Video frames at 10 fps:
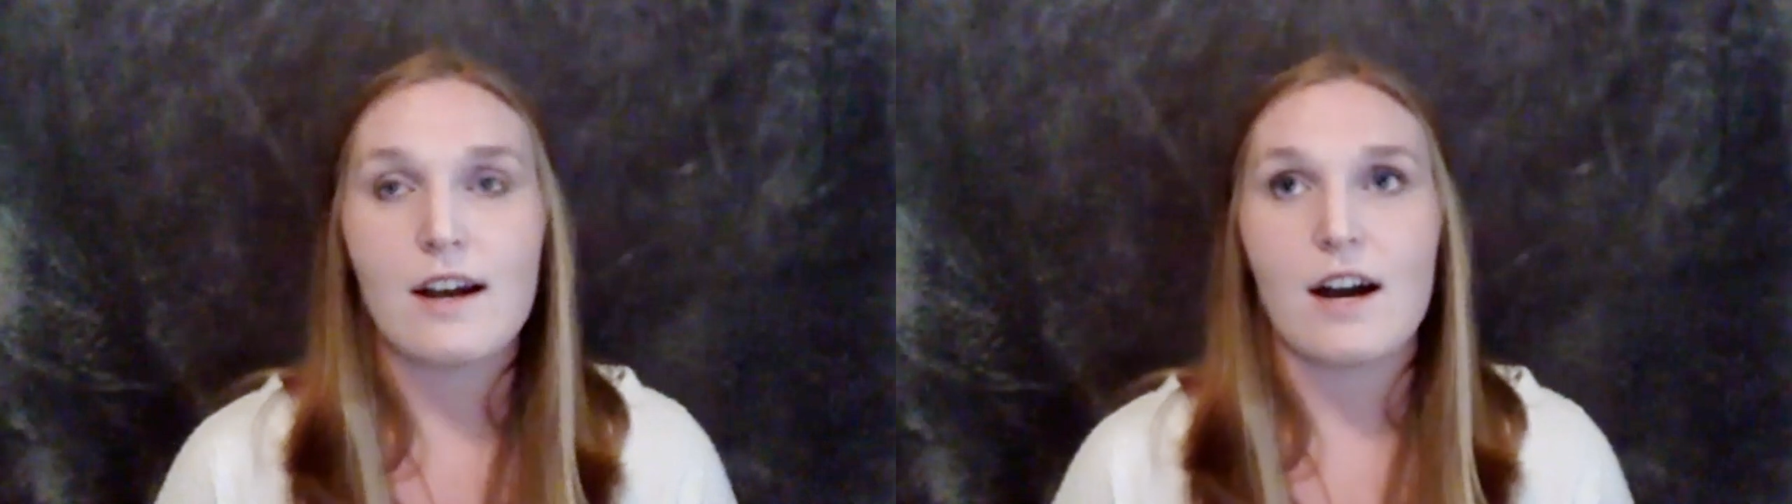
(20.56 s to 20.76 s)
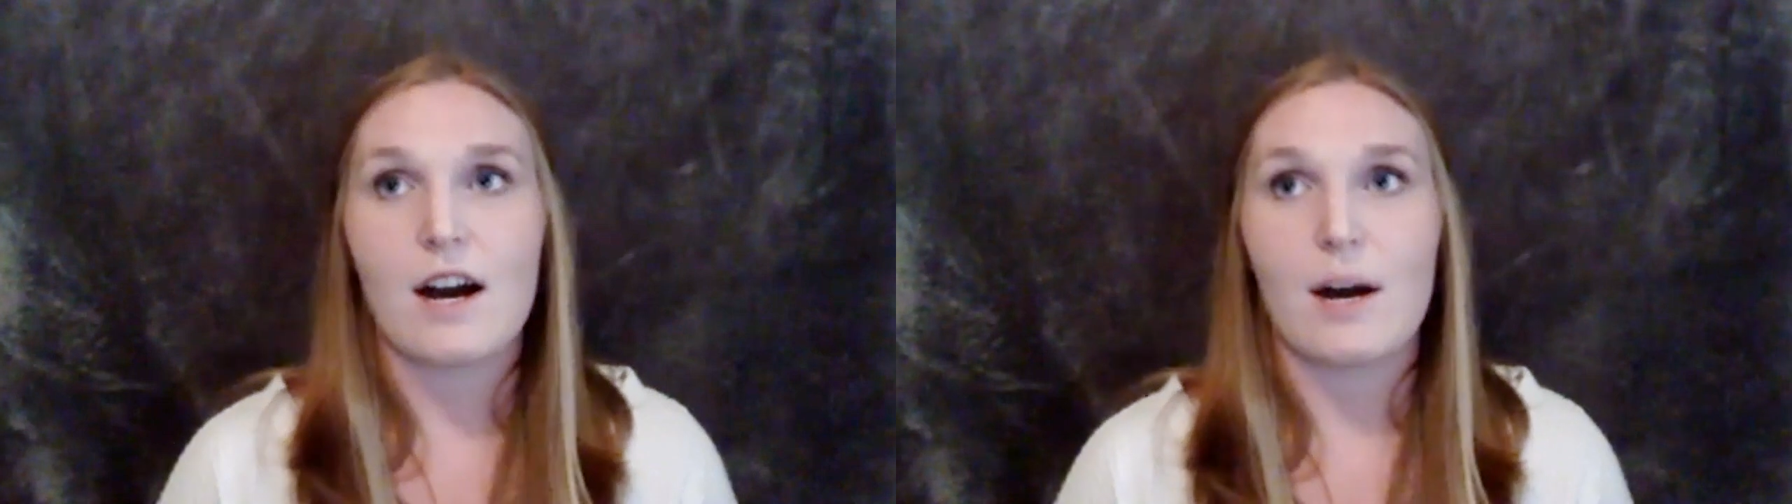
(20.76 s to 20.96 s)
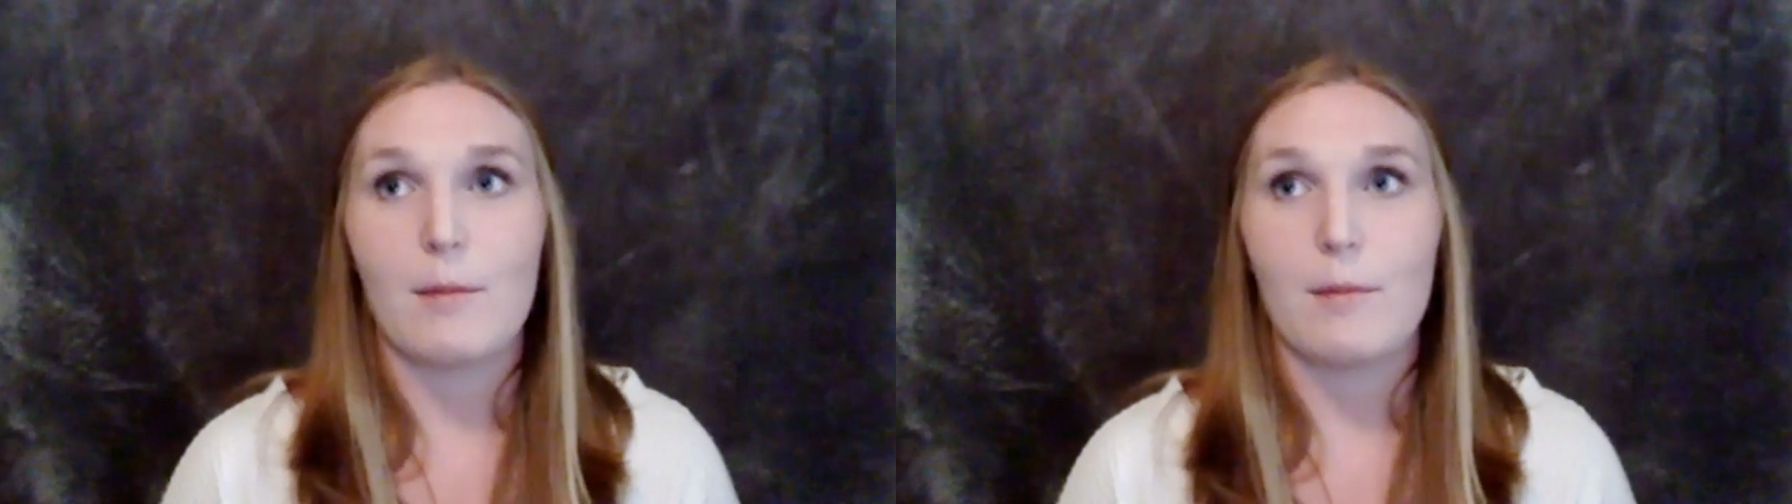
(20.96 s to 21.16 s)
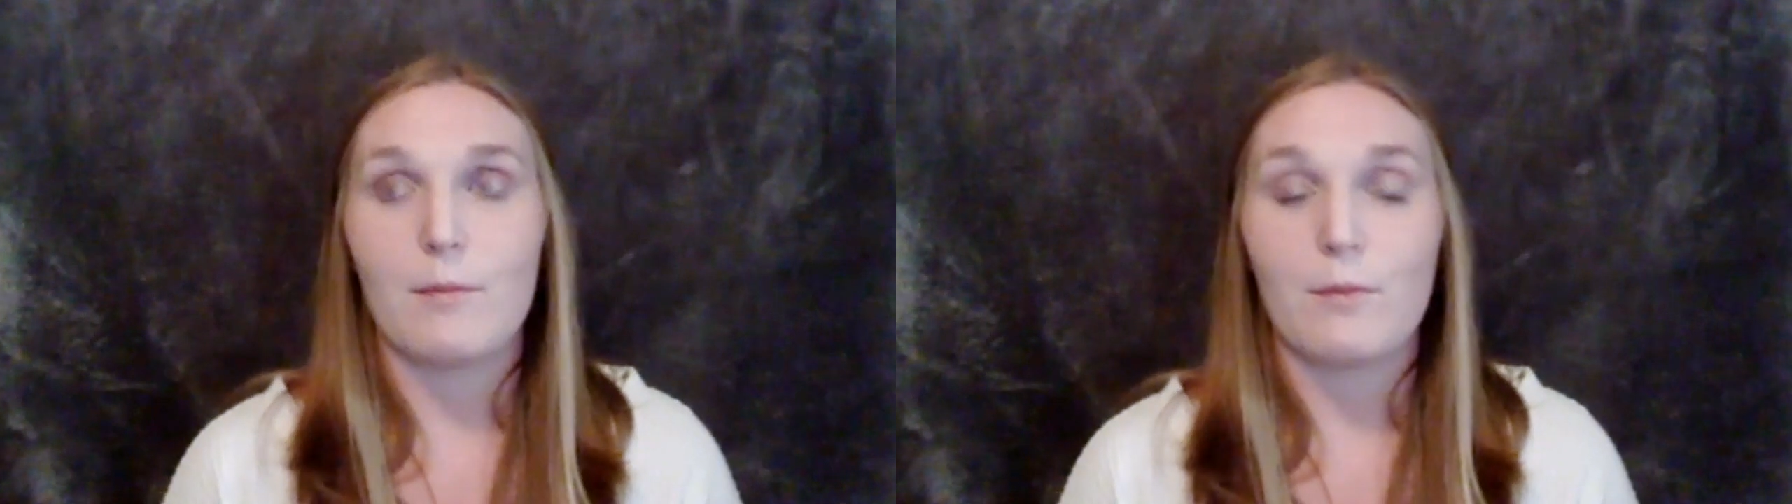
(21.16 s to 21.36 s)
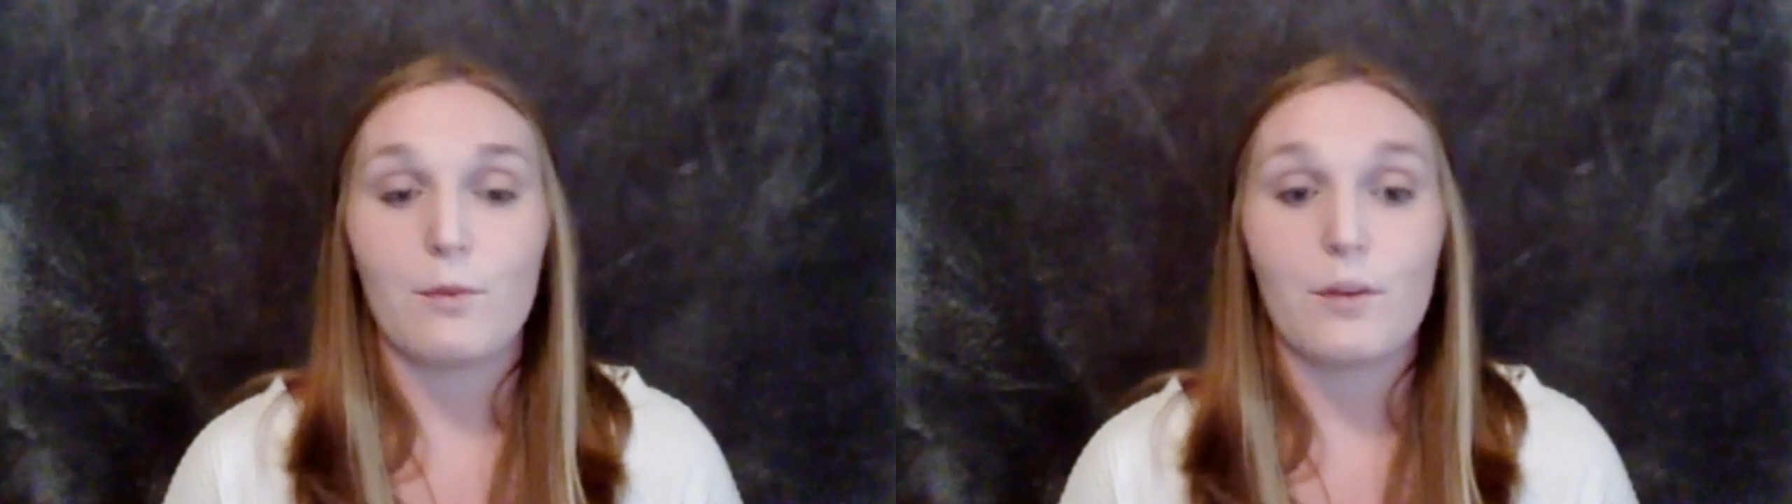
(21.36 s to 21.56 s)
Um,
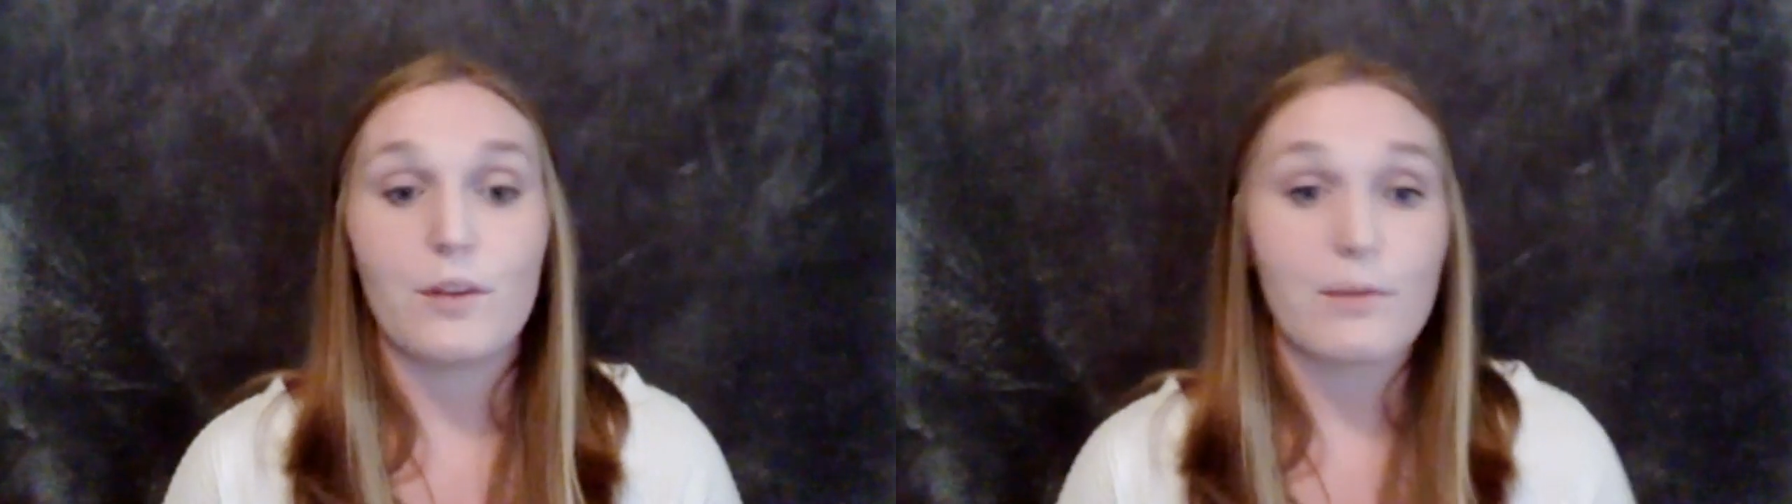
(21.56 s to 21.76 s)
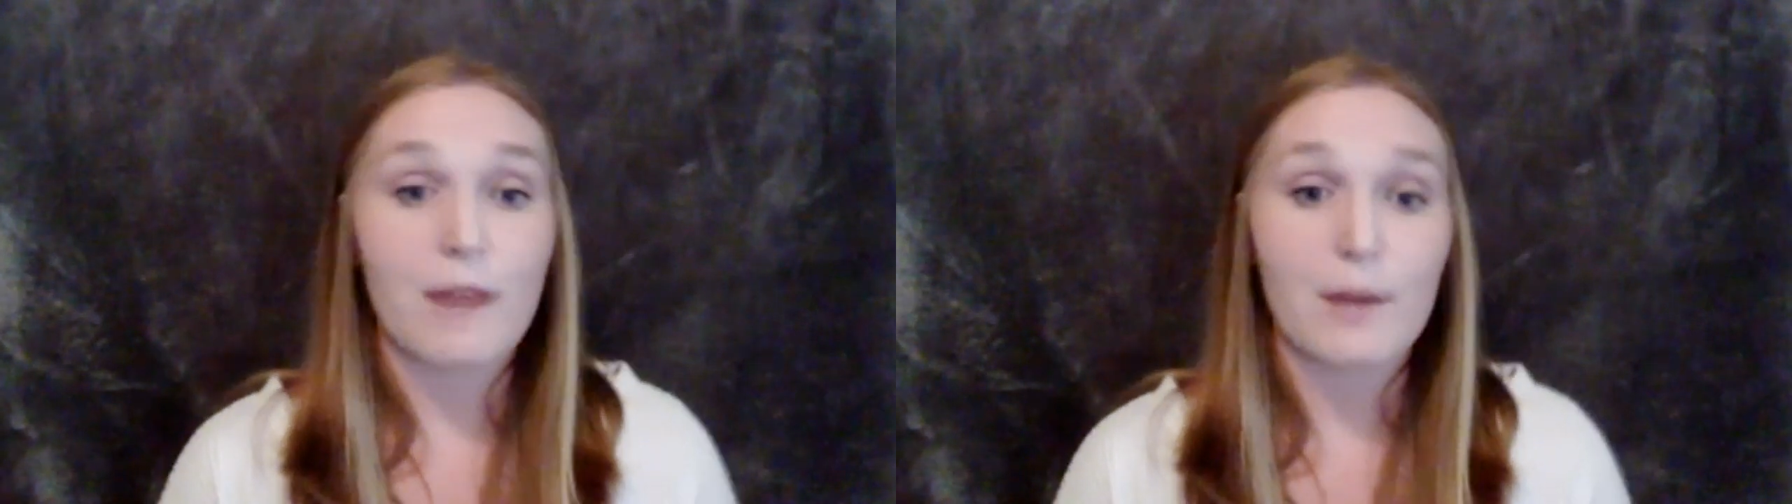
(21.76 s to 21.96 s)
with my